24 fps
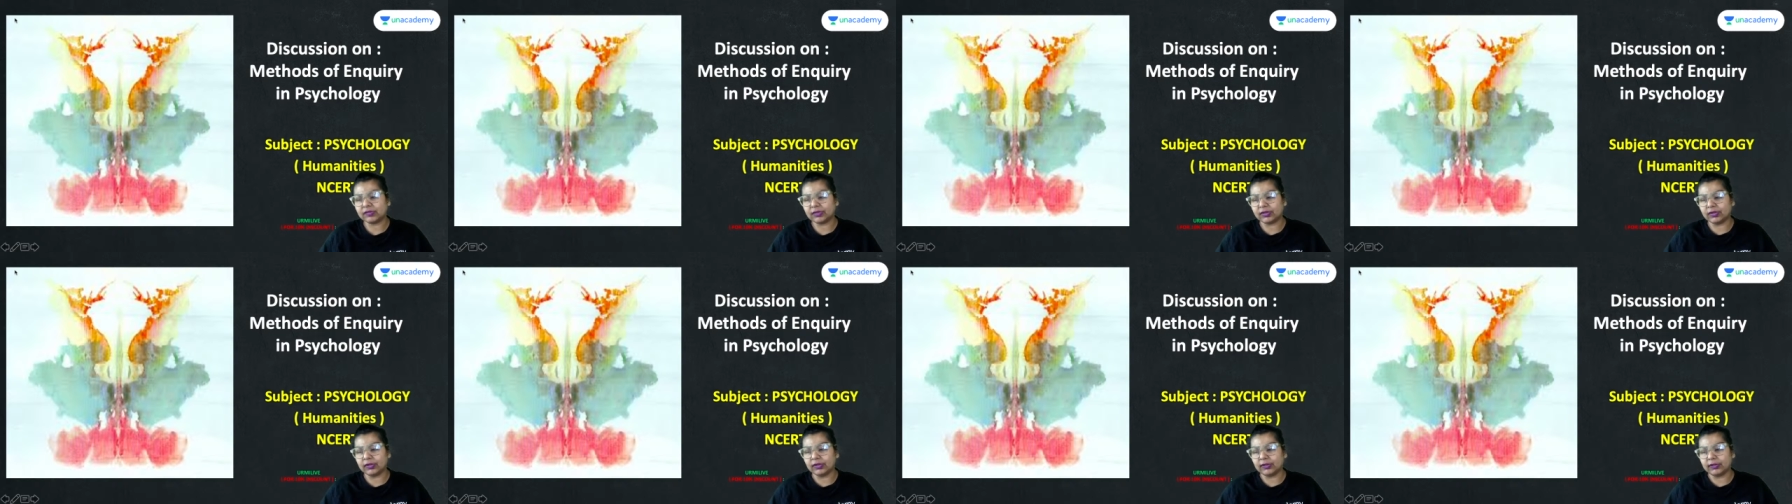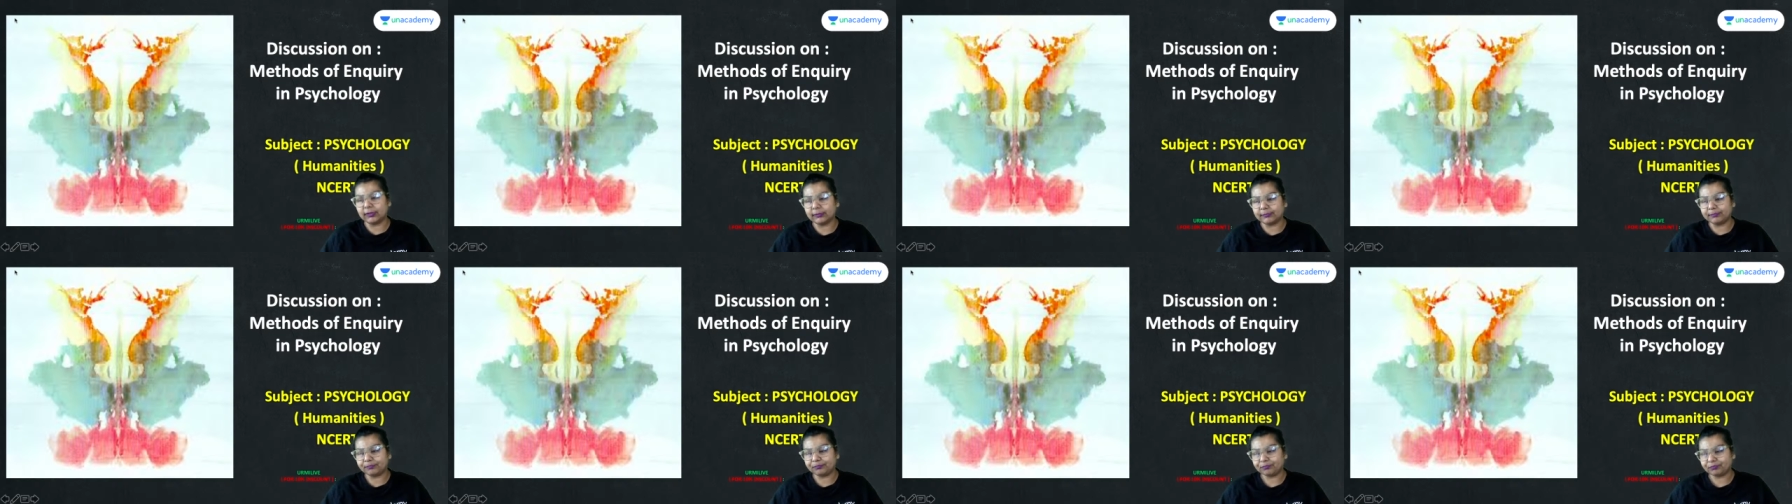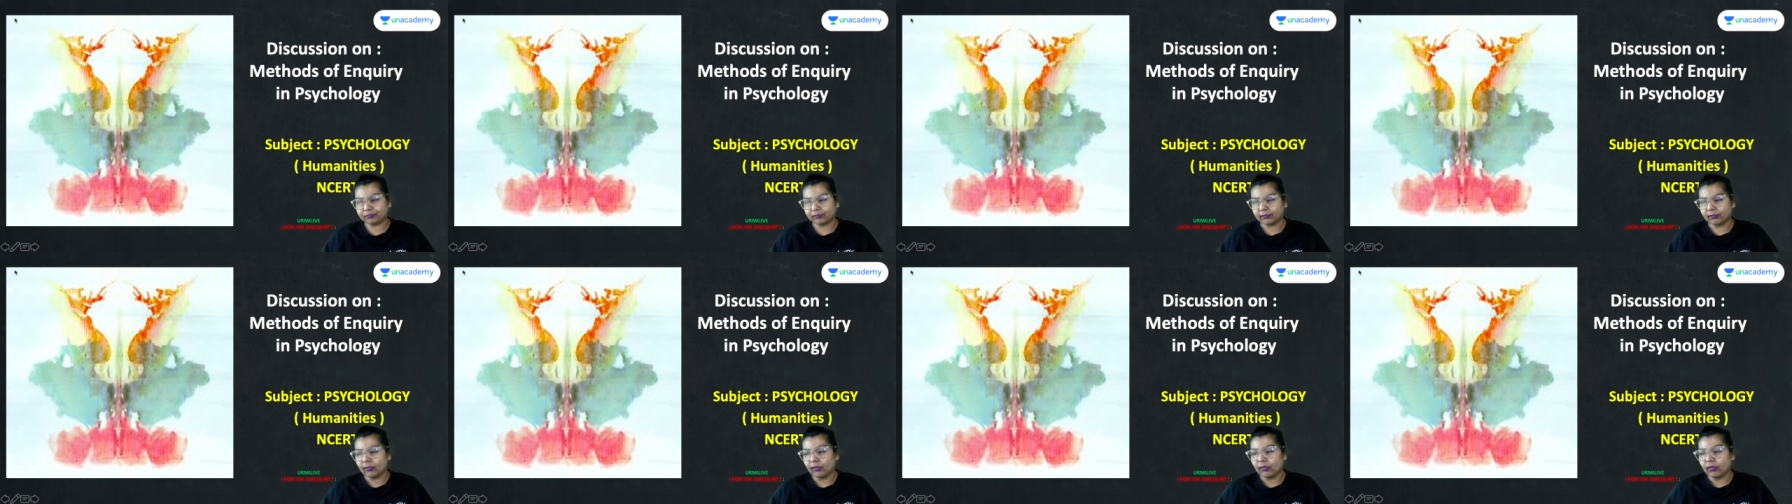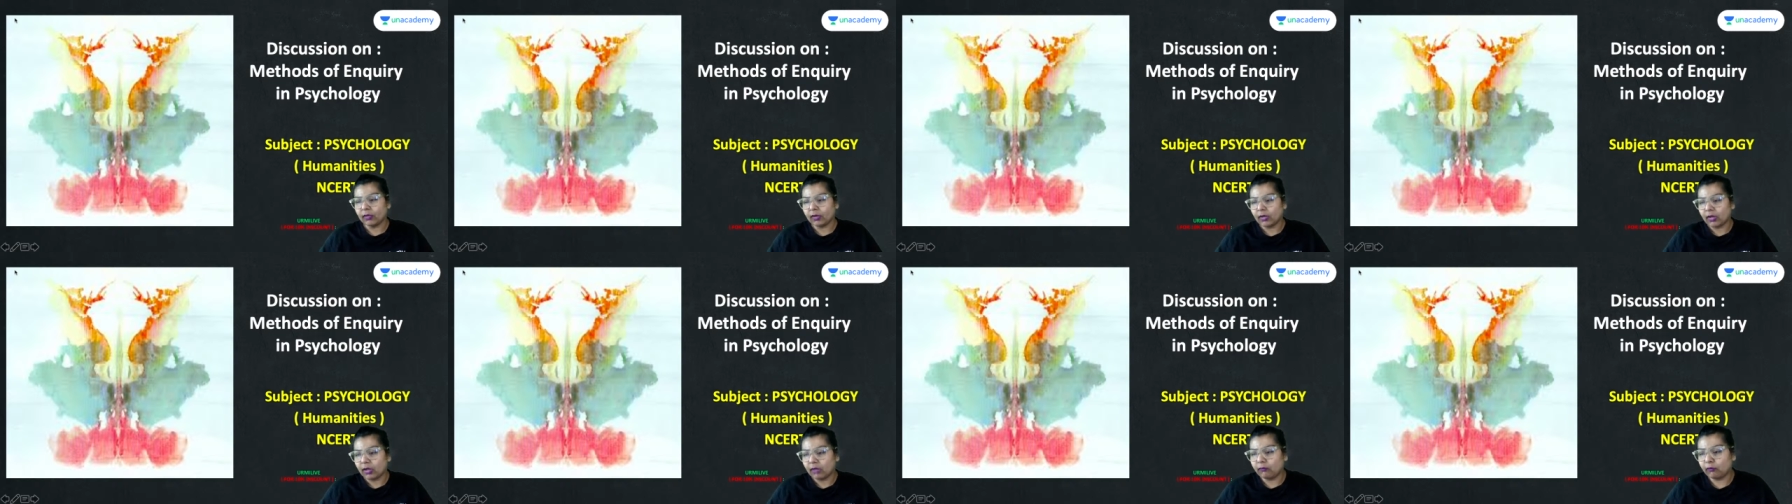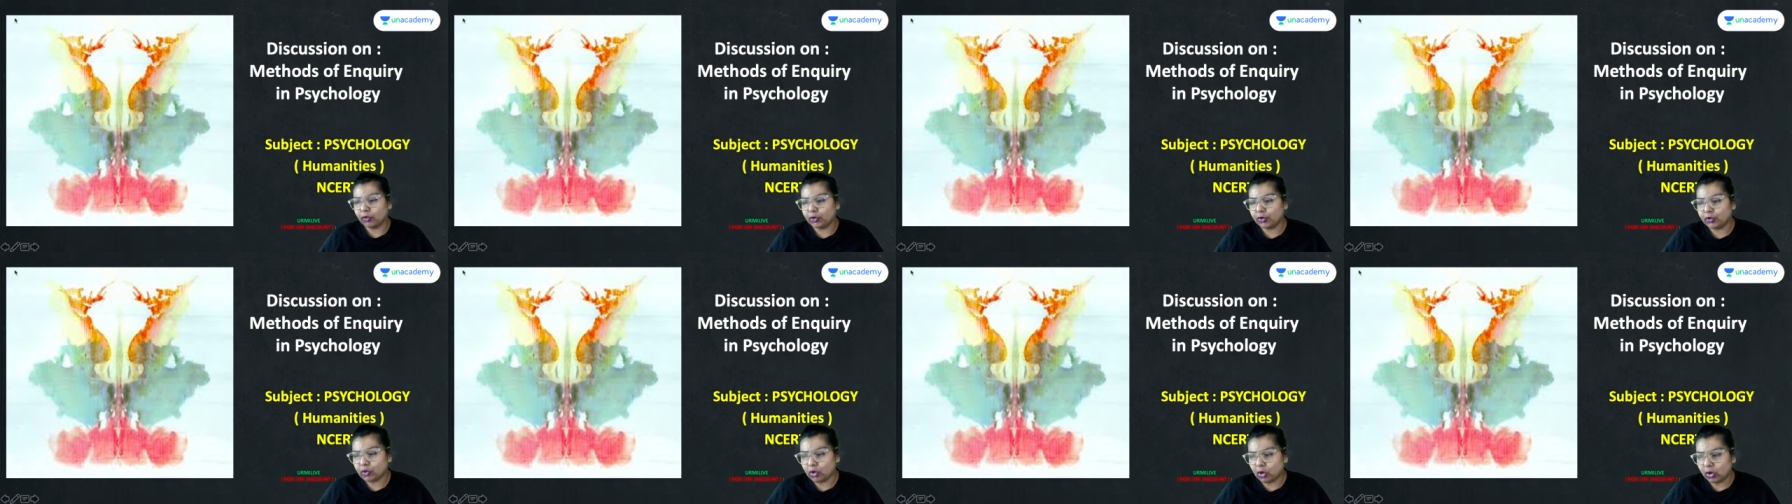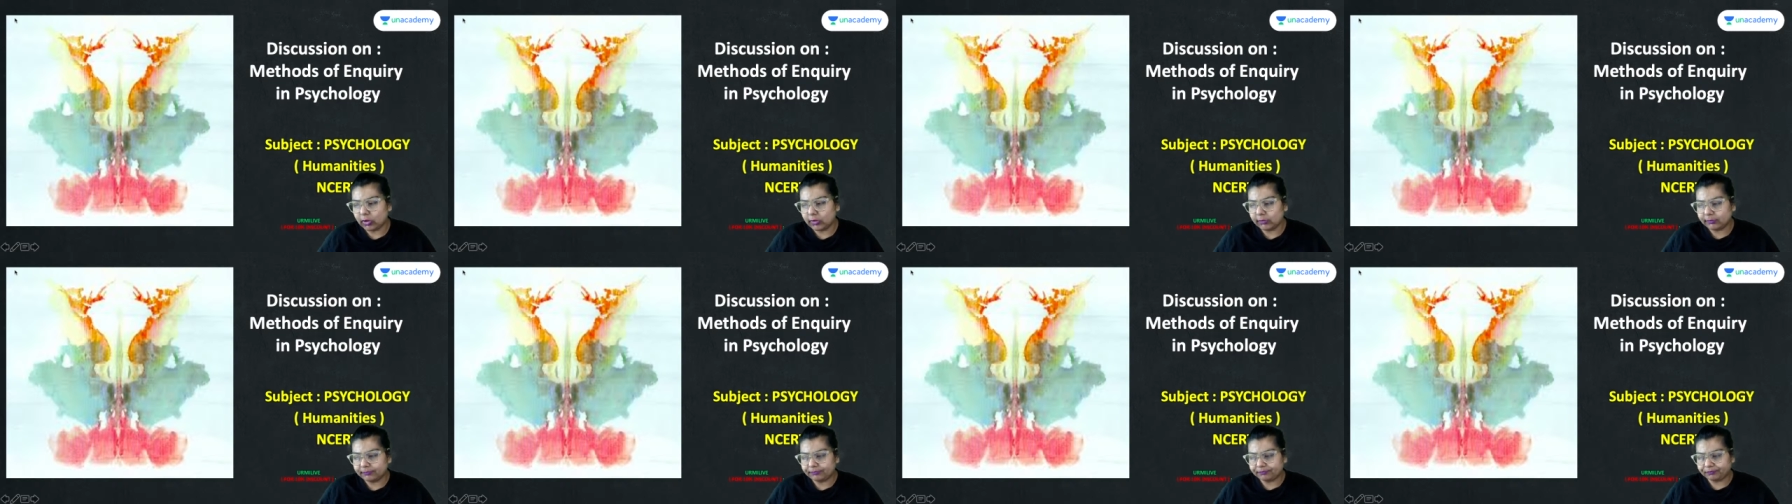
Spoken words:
what do you call,